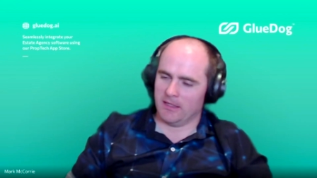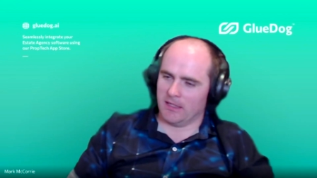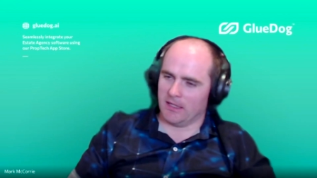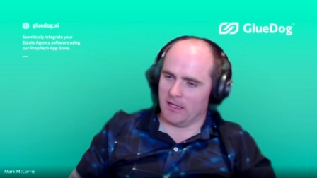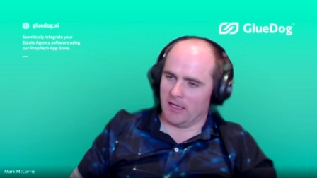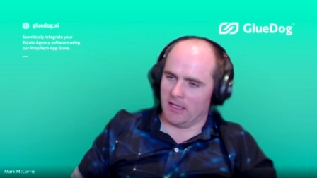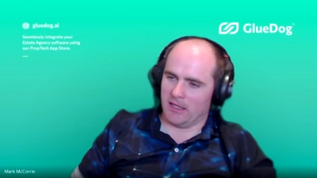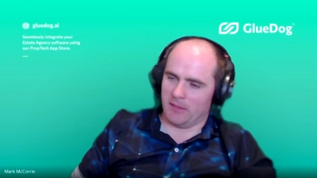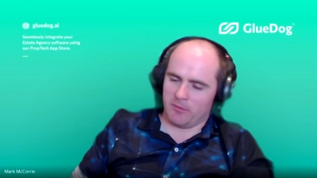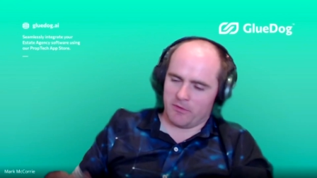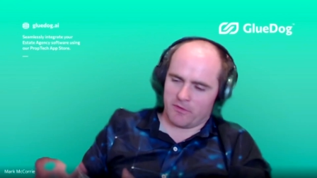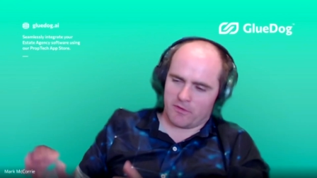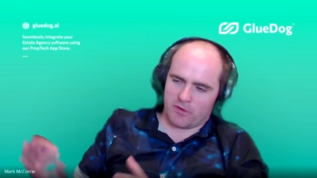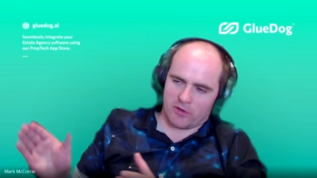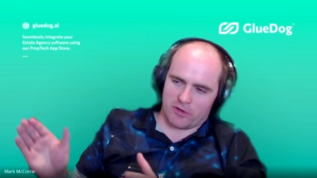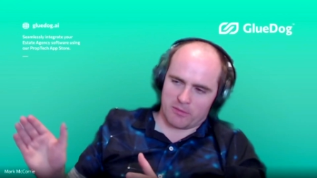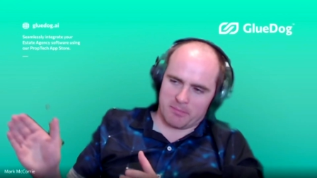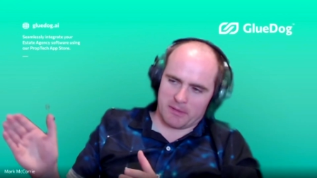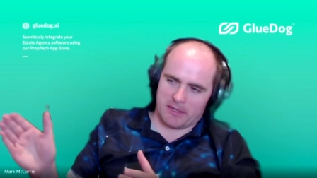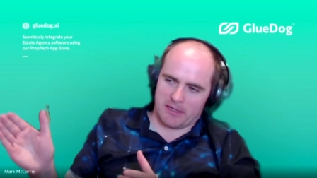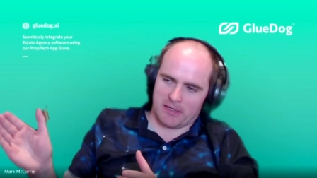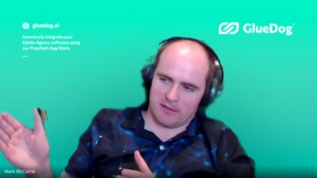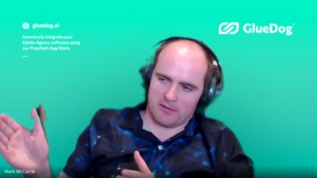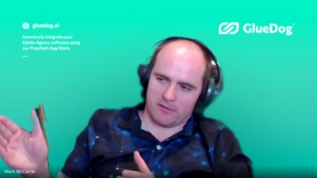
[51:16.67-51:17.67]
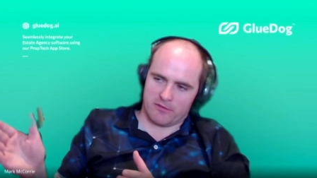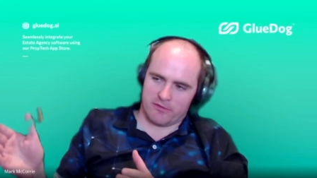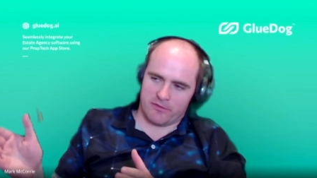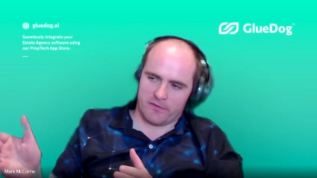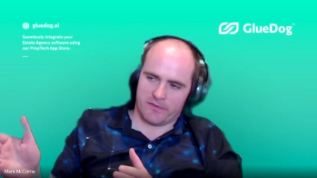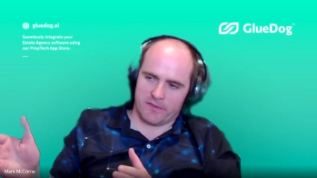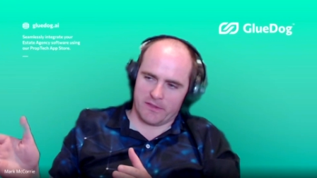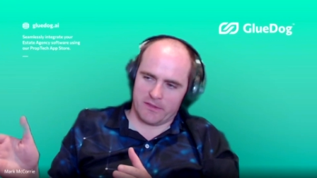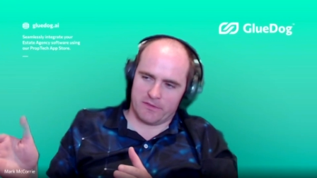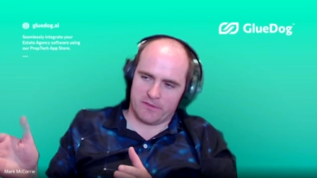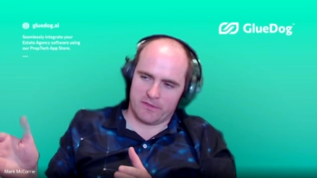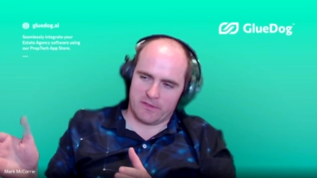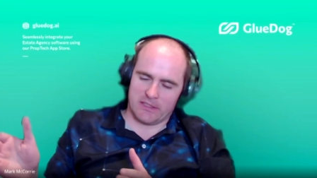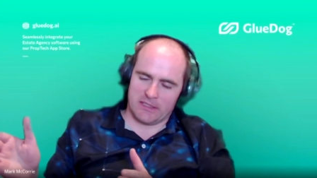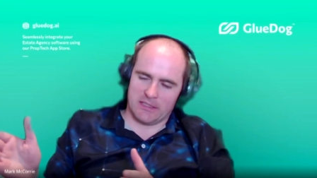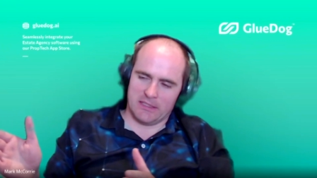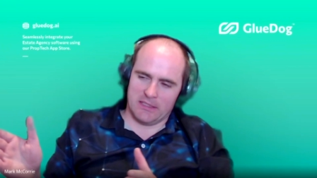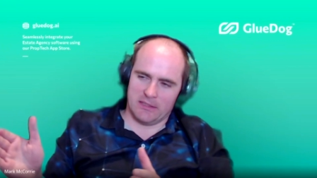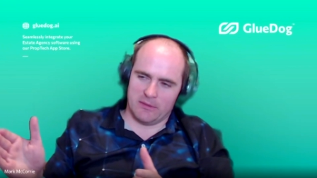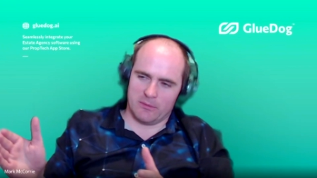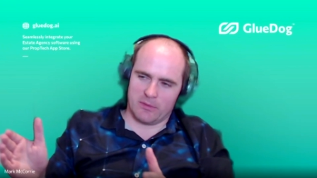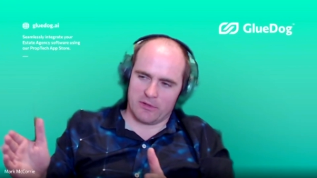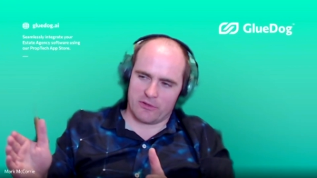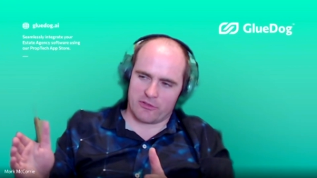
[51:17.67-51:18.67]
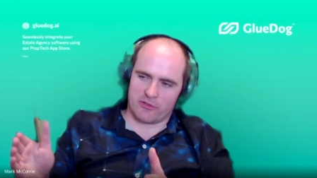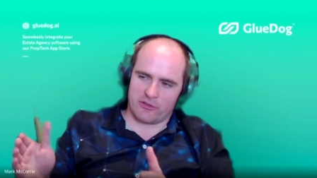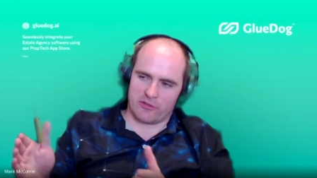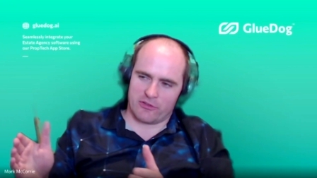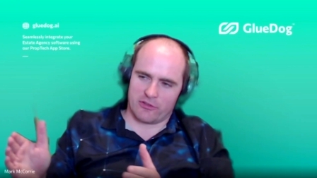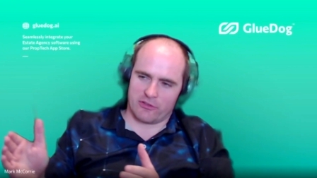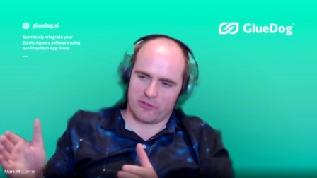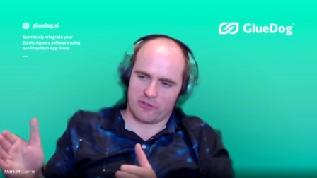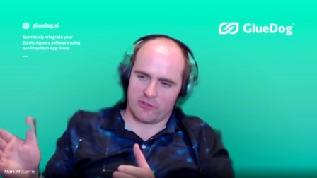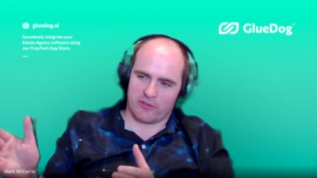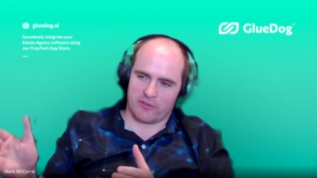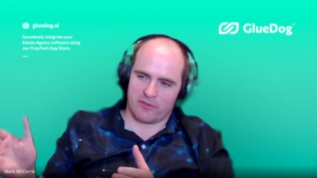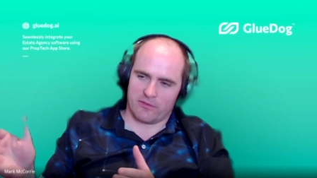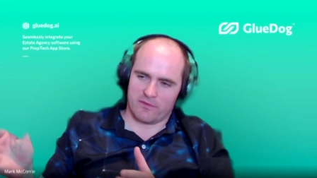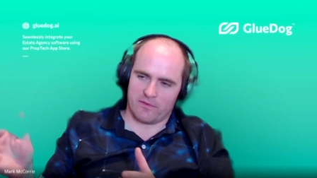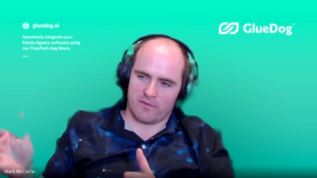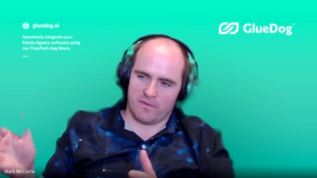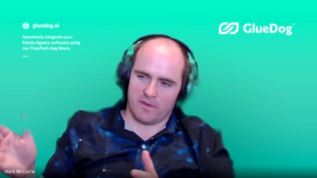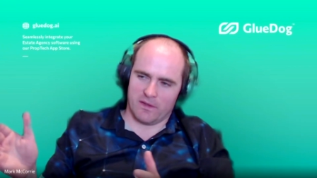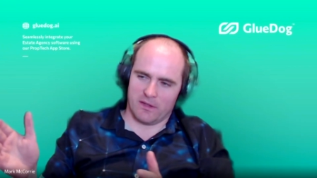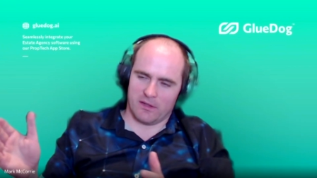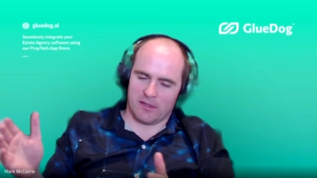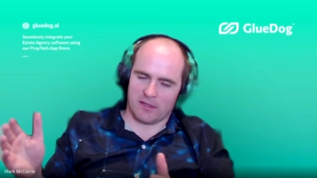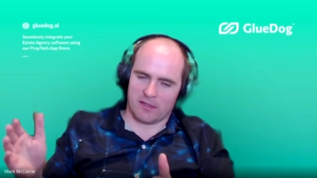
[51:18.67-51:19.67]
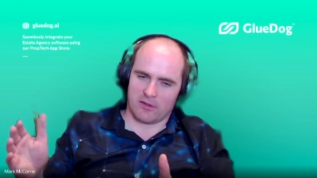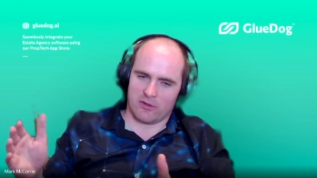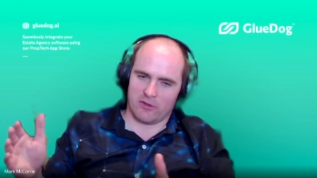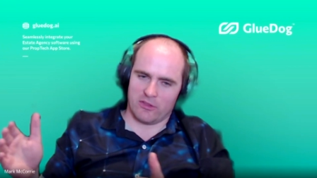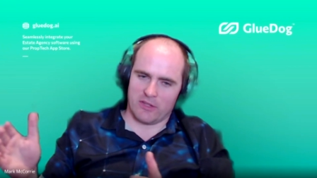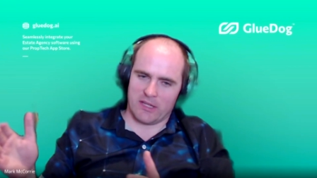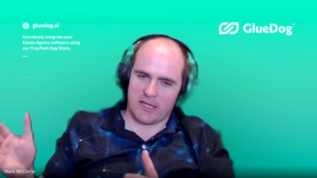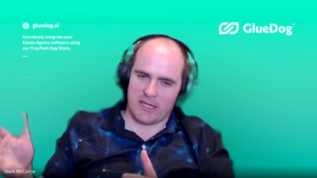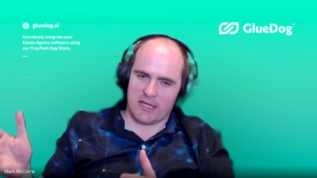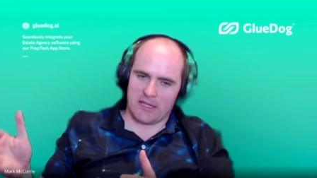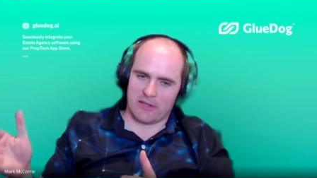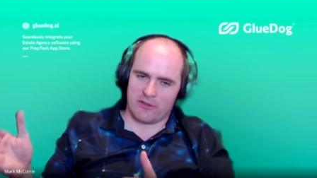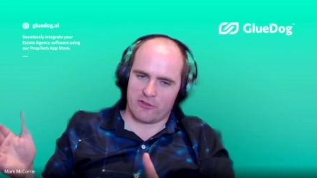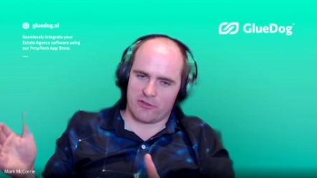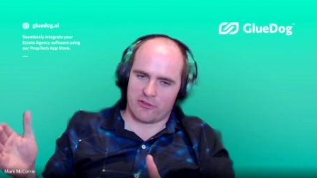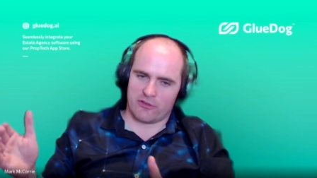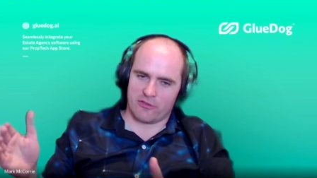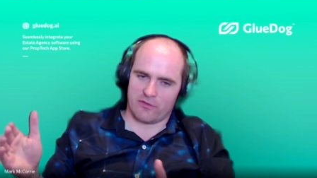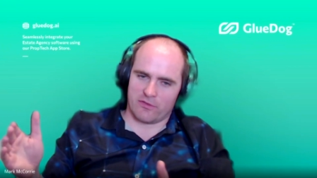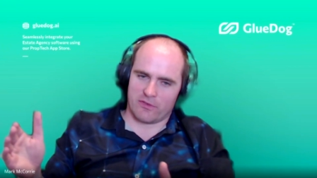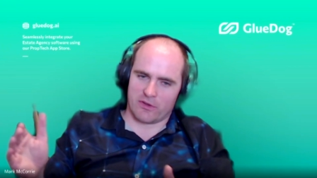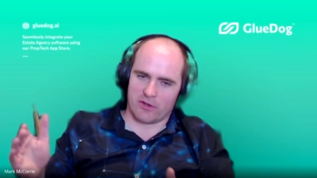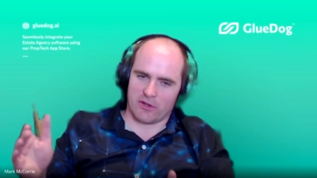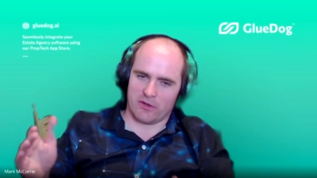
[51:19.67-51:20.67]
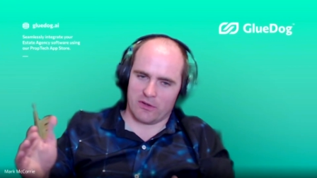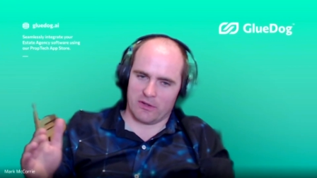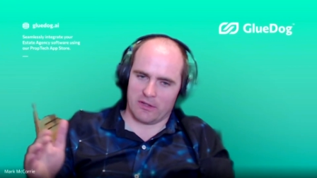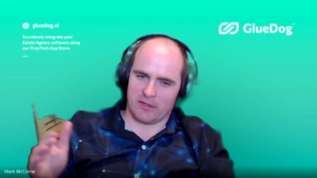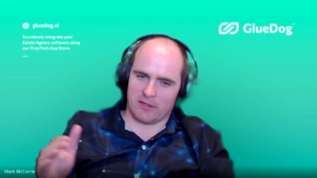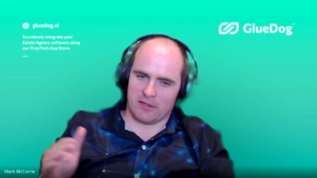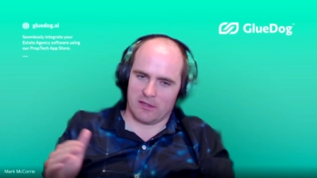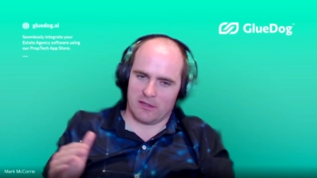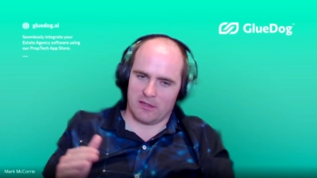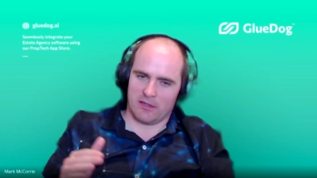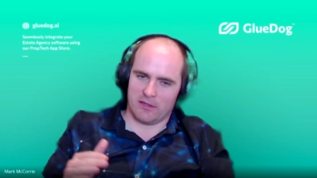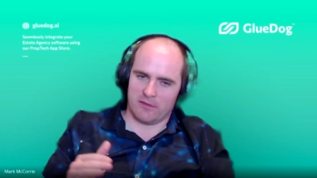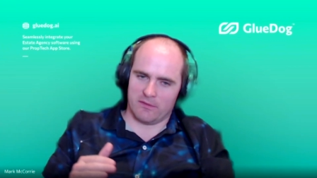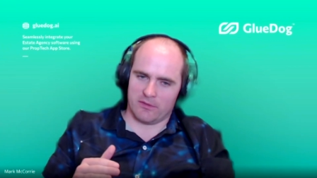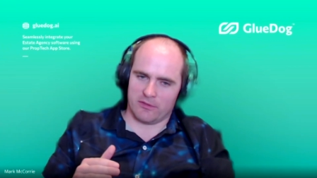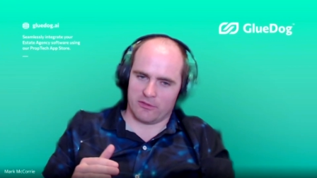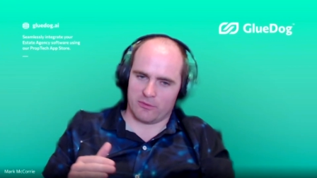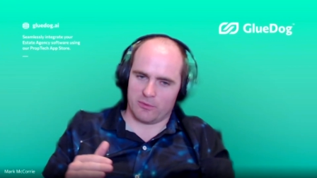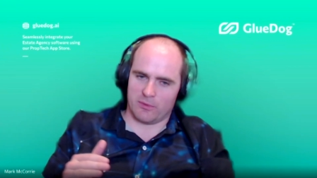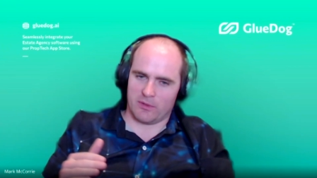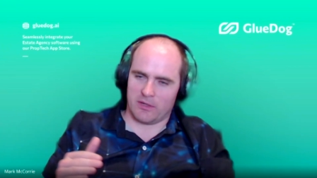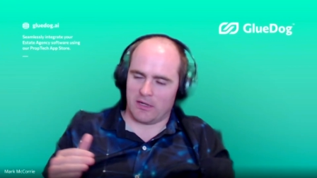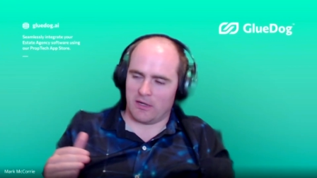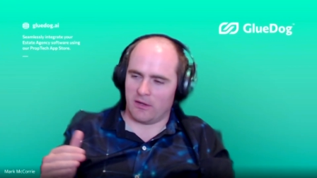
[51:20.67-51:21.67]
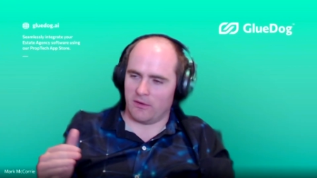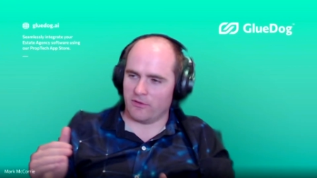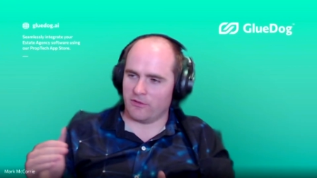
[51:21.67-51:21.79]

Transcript: And then we've got about 15, which are just feel like on the edge of going live as well.